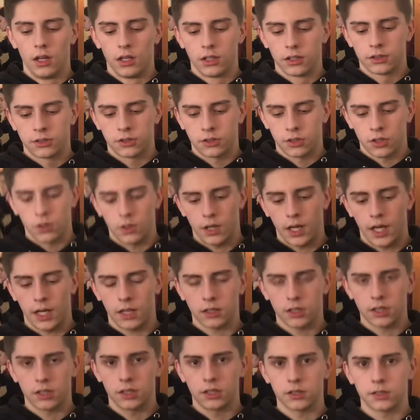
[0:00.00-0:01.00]
So
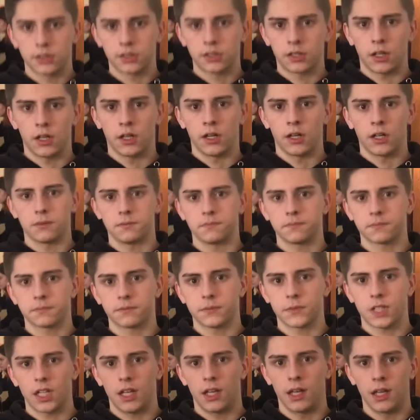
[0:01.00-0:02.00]
Harry's
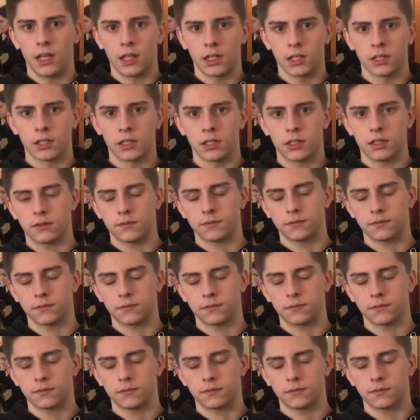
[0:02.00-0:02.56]
in